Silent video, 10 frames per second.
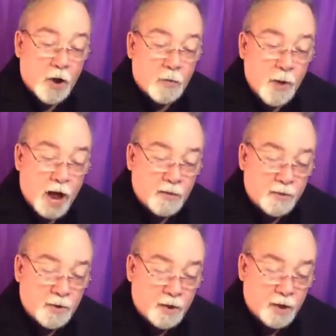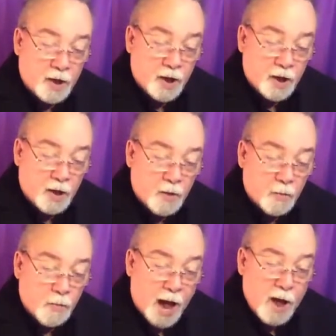Well,
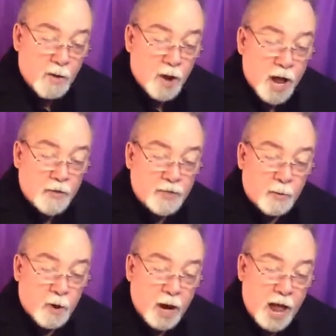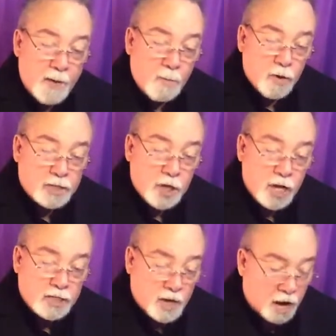wow. There were a lot more
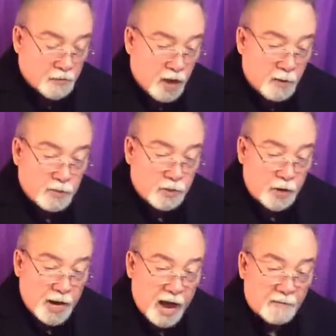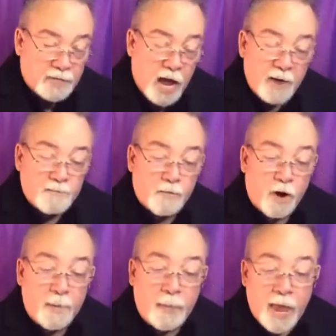songs that I thought I was going to have time for.